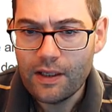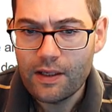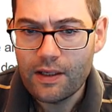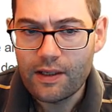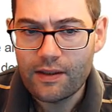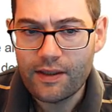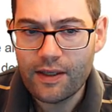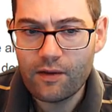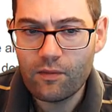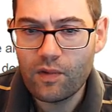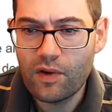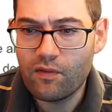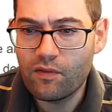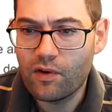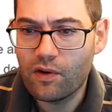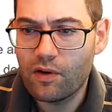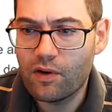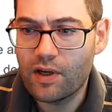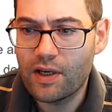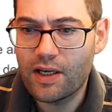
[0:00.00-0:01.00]
Then we've
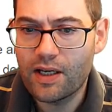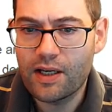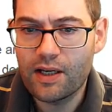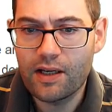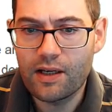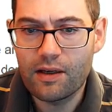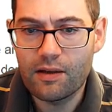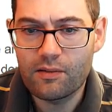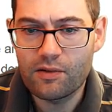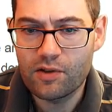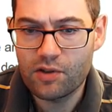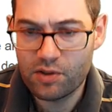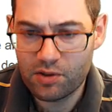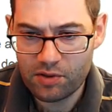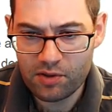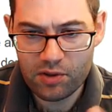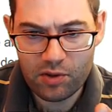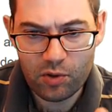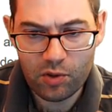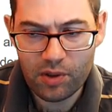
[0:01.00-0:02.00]
got
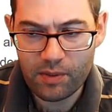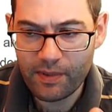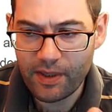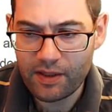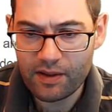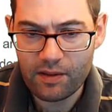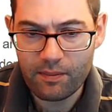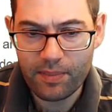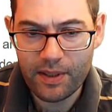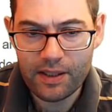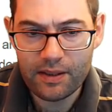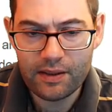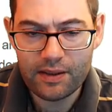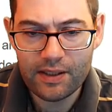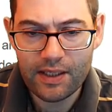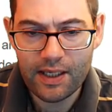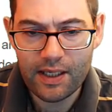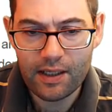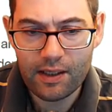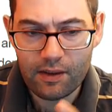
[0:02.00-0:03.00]
talk about the
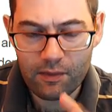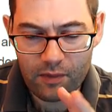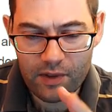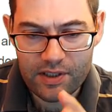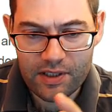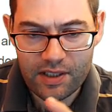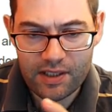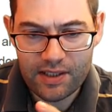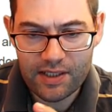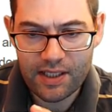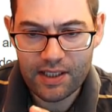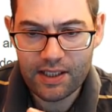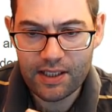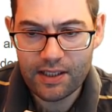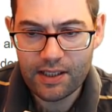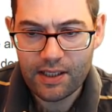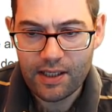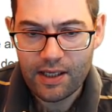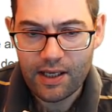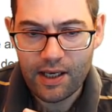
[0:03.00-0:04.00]
building, as I
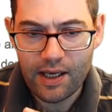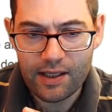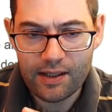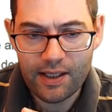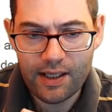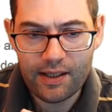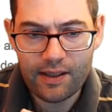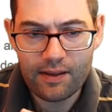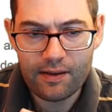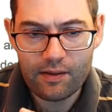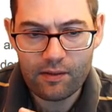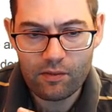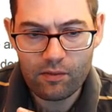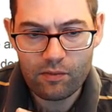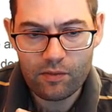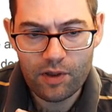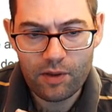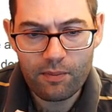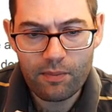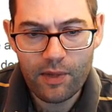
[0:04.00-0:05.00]
said, and then
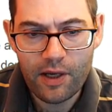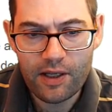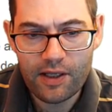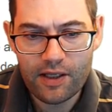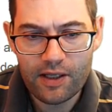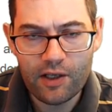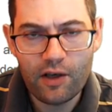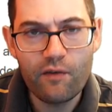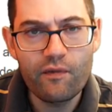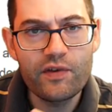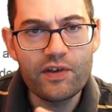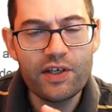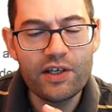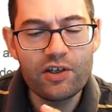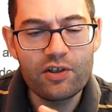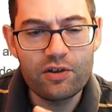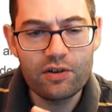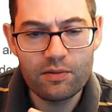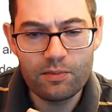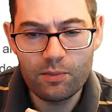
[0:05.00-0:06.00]
the
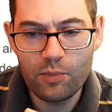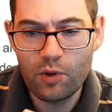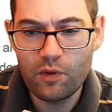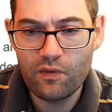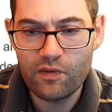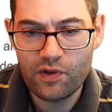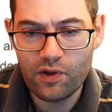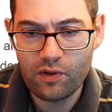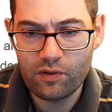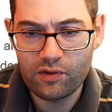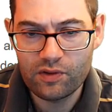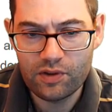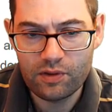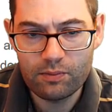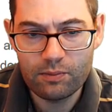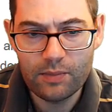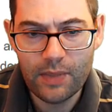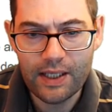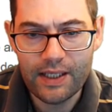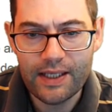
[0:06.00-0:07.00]
conversation moves on to
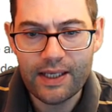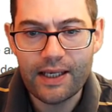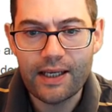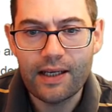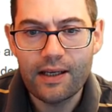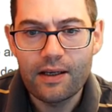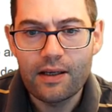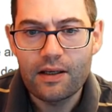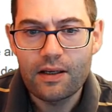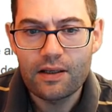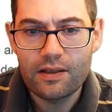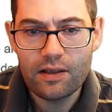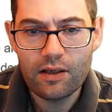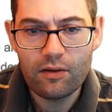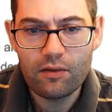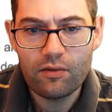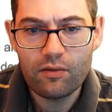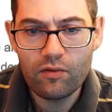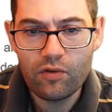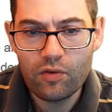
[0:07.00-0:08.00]
money. So
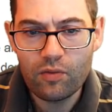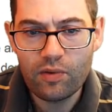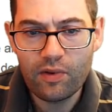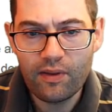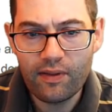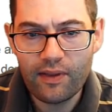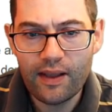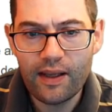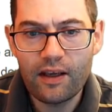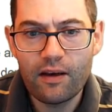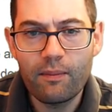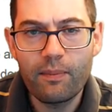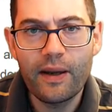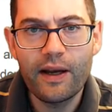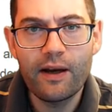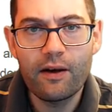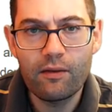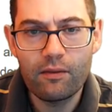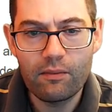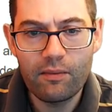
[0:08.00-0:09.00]
you would think
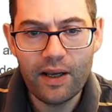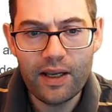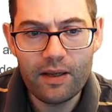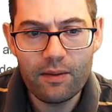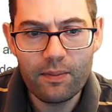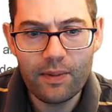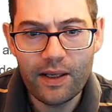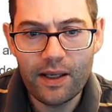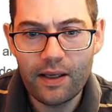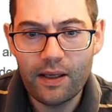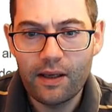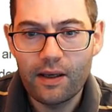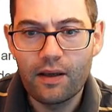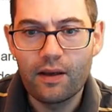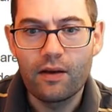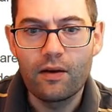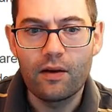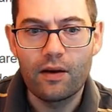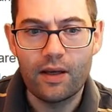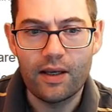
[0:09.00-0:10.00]
about maybe...
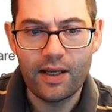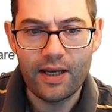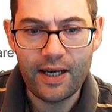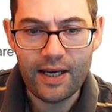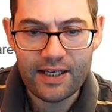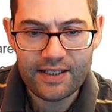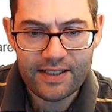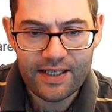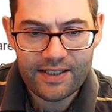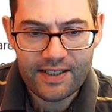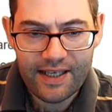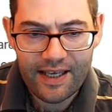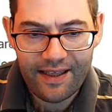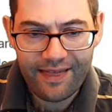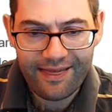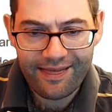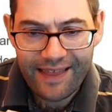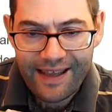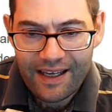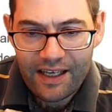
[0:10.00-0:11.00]
and it says here,
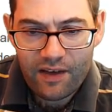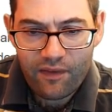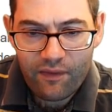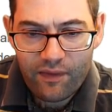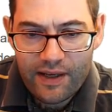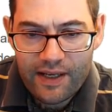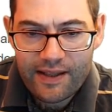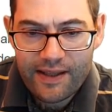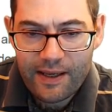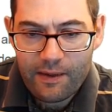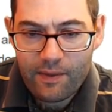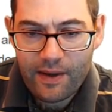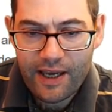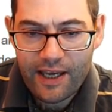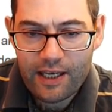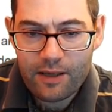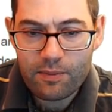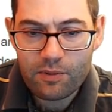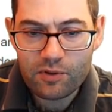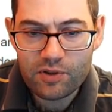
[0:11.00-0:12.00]
thankfully they were
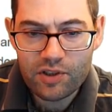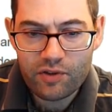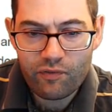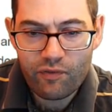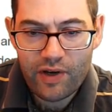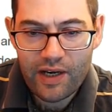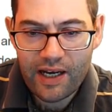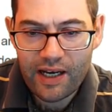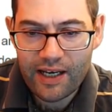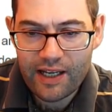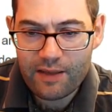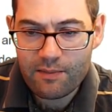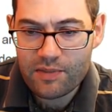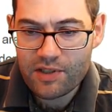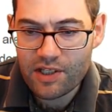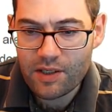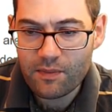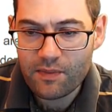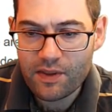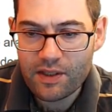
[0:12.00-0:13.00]
able to reclaim
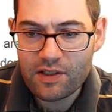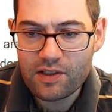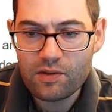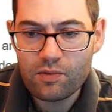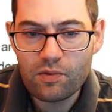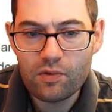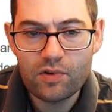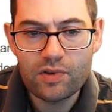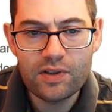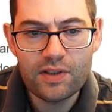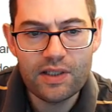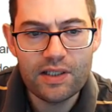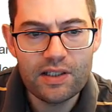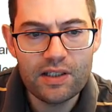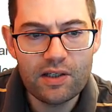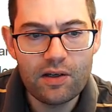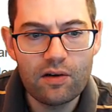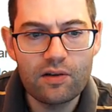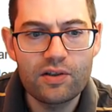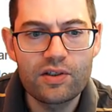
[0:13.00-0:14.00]
something towards these
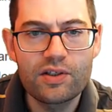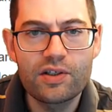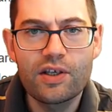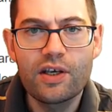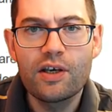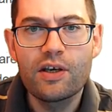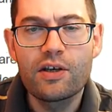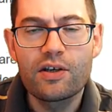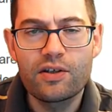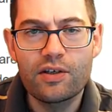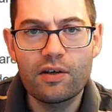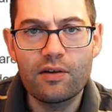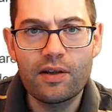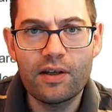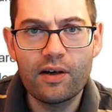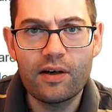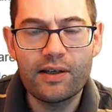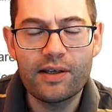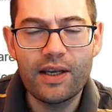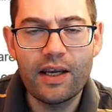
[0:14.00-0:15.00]
costs. So the
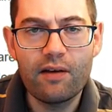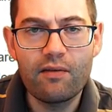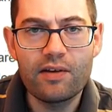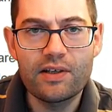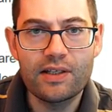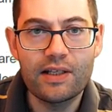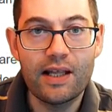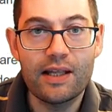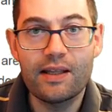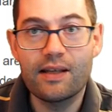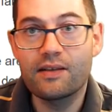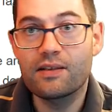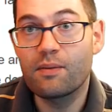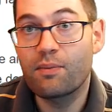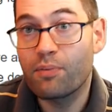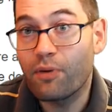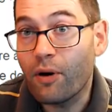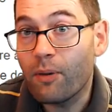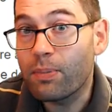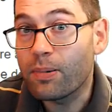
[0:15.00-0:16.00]
idea is that there's a
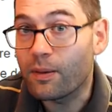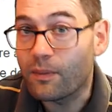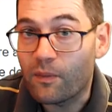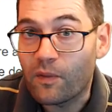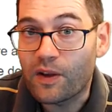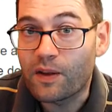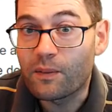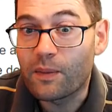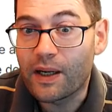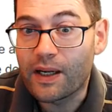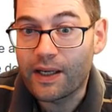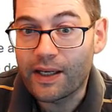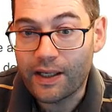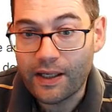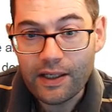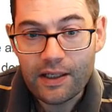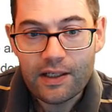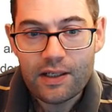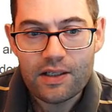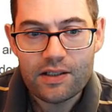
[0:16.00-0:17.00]
problem with money.
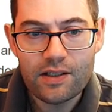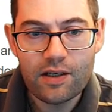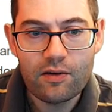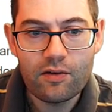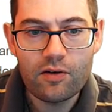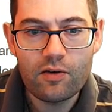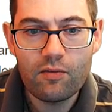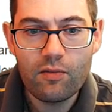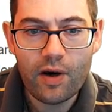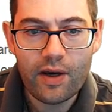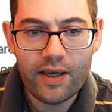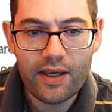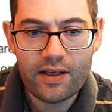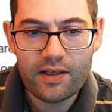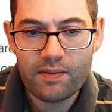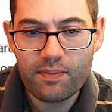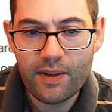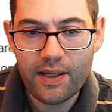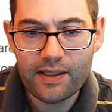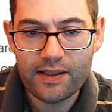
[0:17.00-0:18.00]
So you might
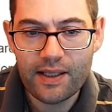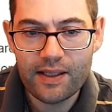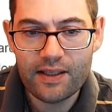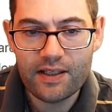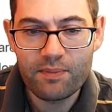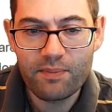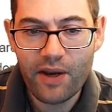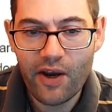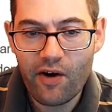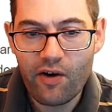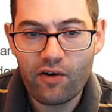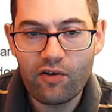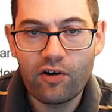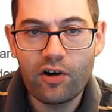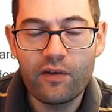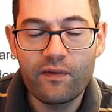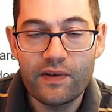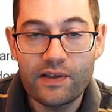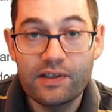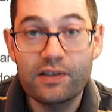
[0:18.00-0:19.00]
expect that this
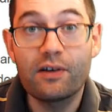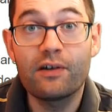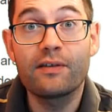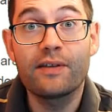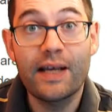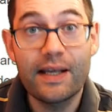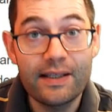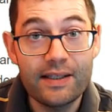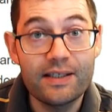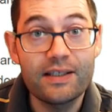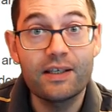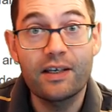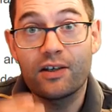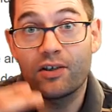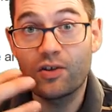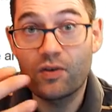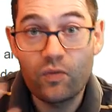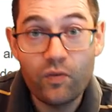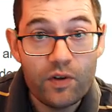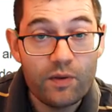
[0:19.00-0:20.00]
paragraph has got that
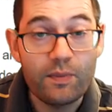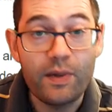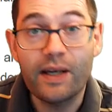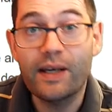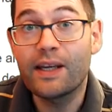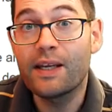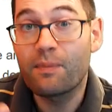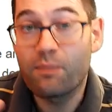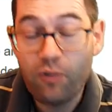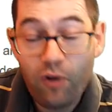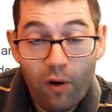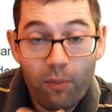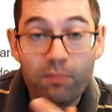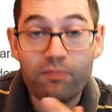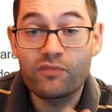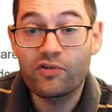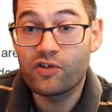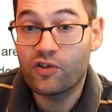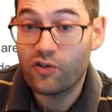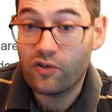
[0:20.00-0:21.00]
discussion with money,
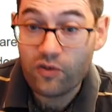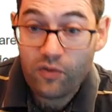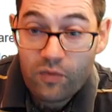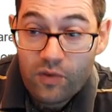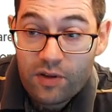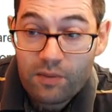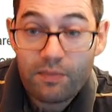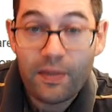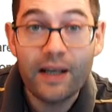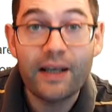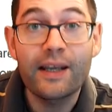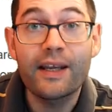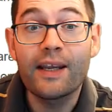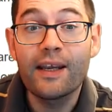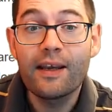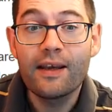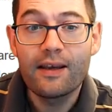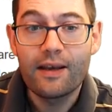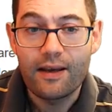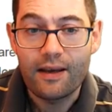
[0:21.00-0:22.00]
problems to do with money,
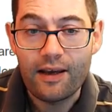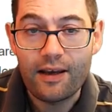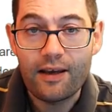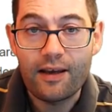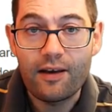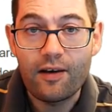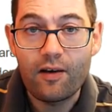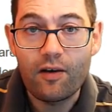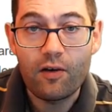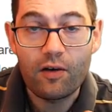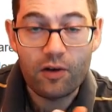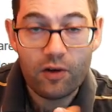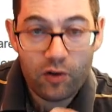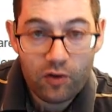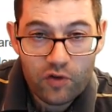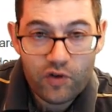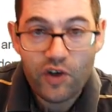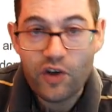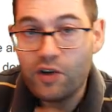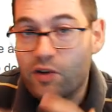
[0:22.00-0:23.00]

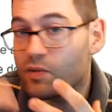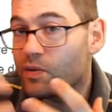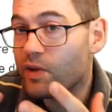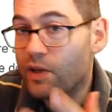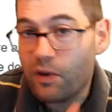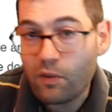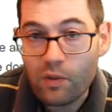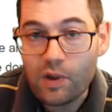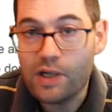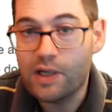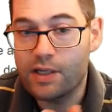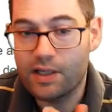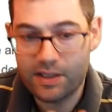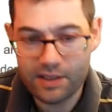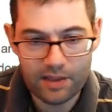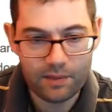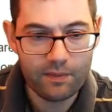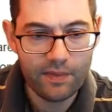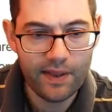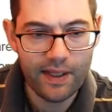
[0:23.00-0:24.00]
continuing work,
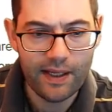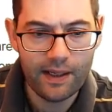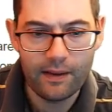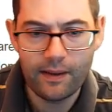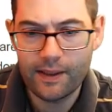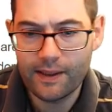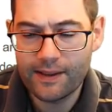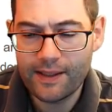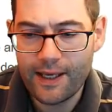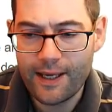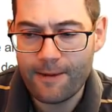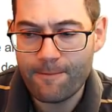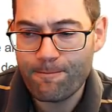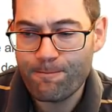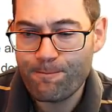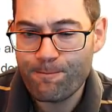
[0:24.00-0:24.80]
something like that.